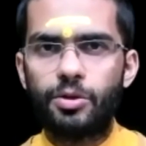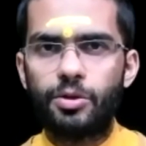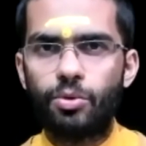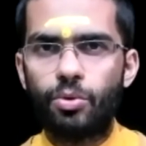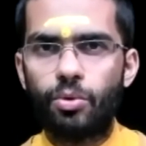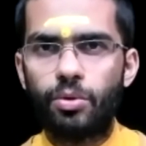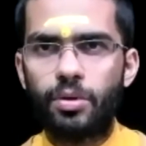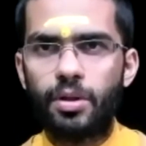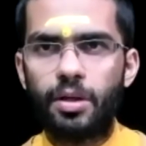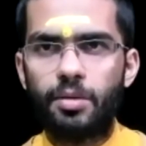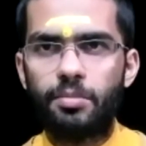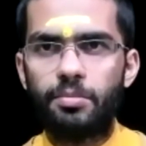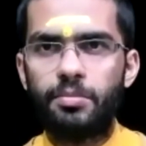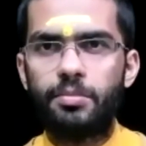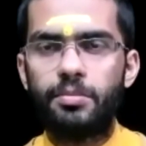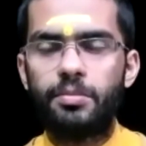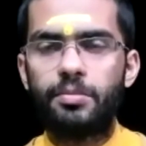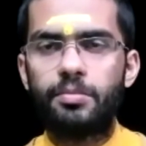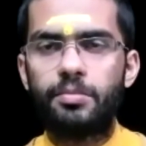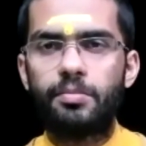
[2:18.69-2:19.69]
Stotram
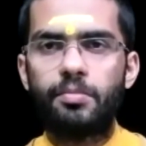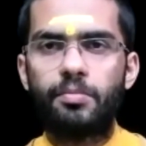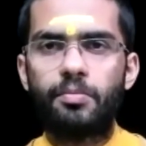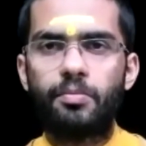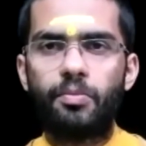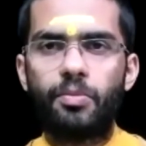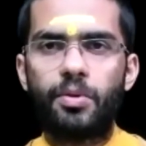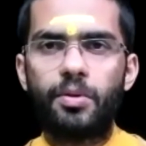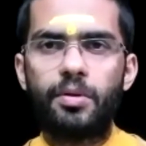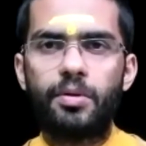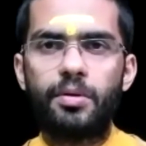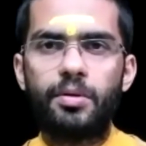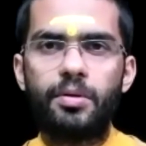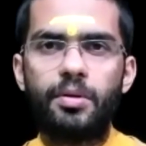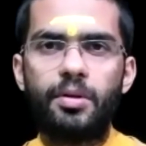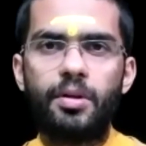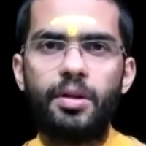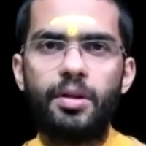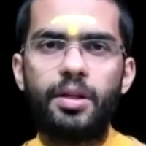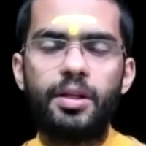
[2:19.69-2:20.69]

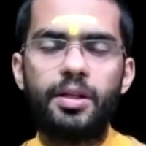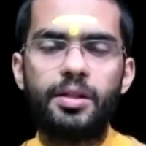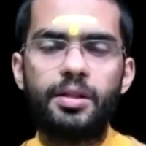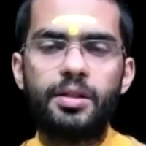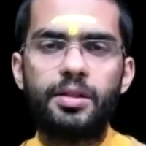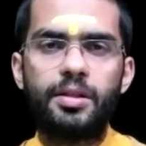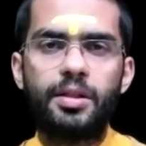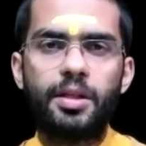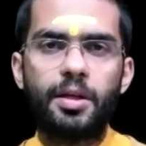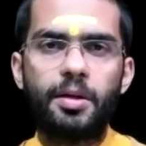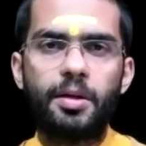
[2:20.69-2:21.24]
is